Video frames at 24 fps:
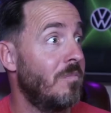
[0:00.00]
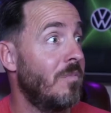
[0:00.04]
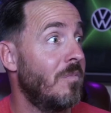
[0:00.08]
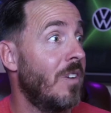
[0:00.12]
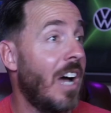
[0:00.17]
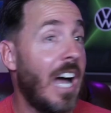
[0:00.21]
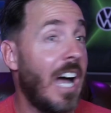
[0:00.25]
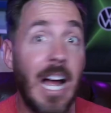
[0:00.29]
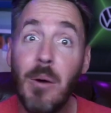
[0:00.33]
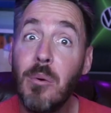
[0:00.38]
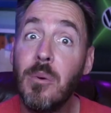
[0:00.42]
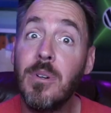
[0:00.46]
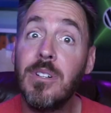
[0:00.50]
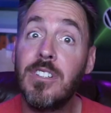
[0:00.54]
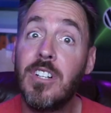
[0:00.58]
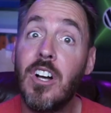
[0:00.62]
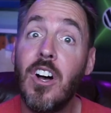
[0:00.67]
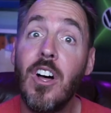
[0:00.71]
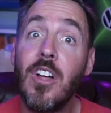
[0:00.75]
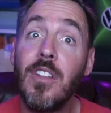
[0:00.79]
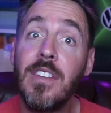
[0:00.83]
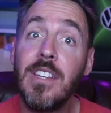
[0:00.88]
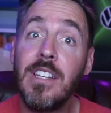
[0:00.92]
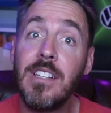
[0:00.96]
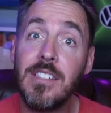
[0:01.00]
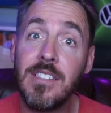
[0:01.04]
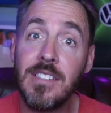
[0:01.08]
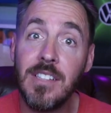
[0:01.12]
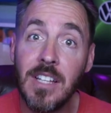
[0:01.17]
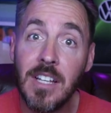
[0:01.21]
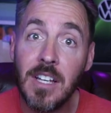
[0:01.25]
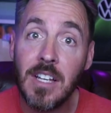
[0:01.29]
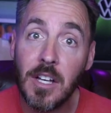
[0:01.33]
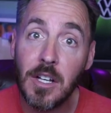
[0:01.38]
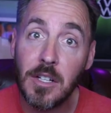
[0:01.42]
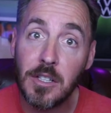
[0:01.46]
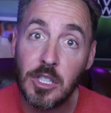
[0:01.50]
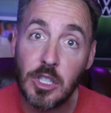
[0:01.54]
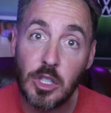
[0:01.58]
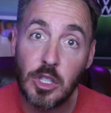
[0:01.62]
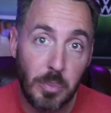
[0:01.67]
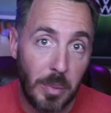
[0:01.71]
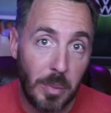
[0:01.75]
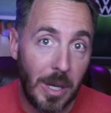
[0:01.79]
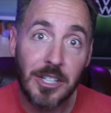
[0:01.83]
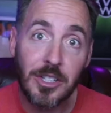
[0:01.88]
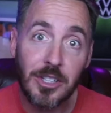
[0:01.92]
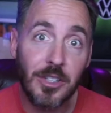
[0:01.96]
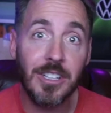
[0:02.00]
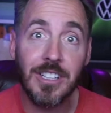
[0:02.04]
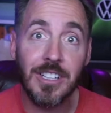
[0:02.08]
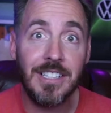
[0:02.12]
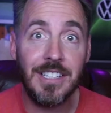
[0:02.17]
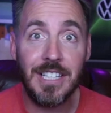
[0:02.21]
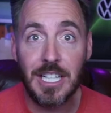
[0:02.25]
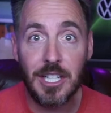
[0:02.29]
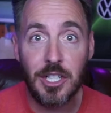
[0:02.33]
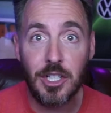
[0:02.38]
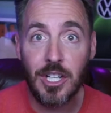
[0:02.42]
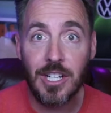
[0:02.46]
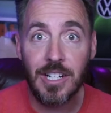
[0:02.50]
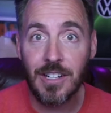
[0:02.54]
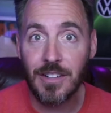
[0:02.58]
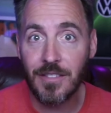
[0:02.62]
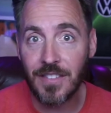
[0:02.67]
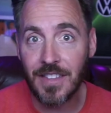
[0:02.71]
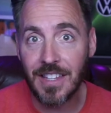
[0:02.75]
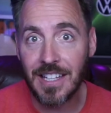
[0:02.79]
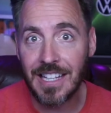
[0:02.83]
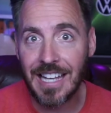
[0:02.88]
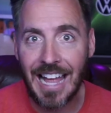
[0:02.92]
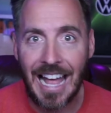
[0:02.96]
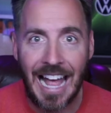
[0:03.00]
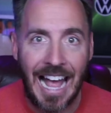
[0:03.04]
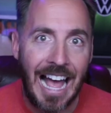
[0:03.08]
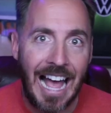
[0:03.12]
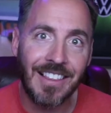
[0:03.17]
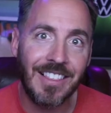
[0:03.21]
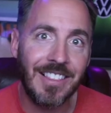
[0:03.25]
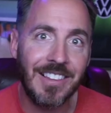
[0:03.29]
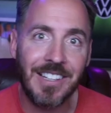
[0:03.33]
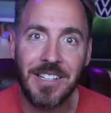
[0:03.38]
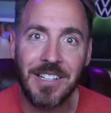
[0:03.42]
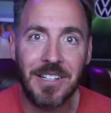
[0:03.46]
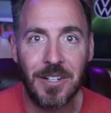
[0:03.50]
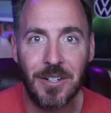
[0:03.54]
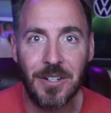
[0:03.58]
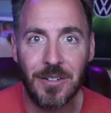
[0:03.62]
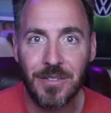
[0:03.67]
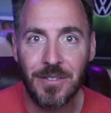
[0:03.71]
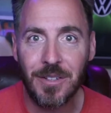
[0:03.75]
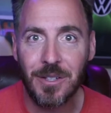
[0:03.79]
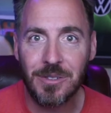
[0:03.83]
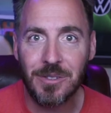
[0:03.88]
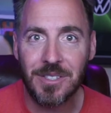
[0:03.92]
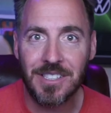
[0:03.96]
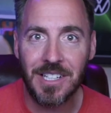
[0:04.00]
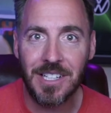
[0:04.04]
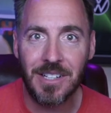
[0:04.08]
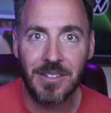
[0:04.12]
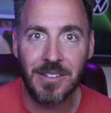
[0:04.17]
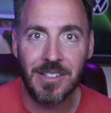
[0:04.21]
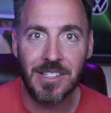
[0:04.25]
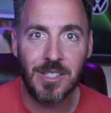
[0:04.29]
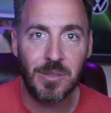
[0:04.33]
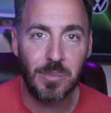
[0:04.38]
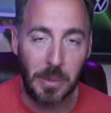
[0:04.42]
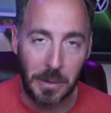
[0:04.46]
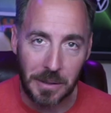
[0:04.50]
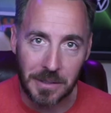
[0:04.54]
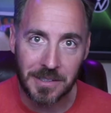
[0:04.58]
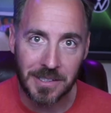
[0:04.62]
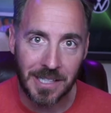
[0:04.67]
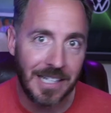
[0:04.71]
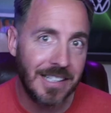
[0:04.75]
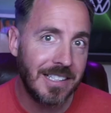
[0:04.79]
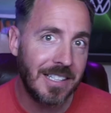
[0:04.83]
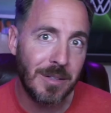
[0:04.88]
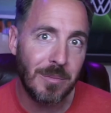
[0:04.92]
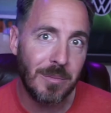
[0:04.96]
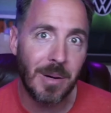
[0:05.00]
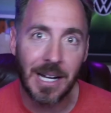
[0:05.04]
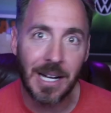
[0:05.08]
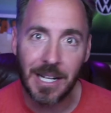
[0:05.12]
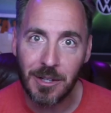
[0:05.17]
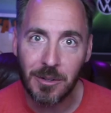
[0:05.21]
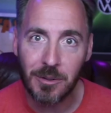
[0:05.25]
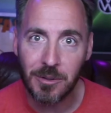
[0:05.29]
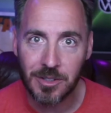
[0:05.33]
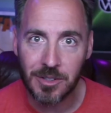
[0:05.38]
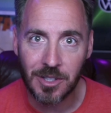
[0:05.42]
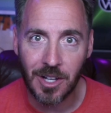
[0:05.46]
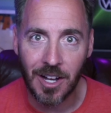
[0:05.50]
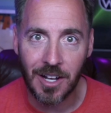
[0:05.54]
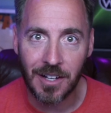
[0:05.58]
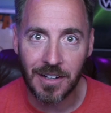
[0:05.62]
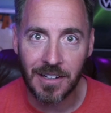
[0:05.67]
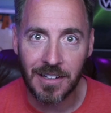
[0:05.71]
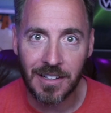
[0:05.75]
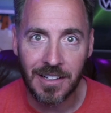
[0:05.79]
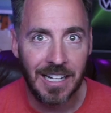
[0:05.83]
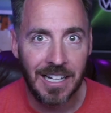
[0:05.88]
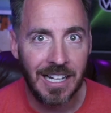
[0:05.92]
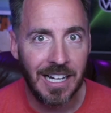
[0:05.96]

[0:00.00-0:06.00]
I would call this a special edition of the athlete interview series presented by USANA.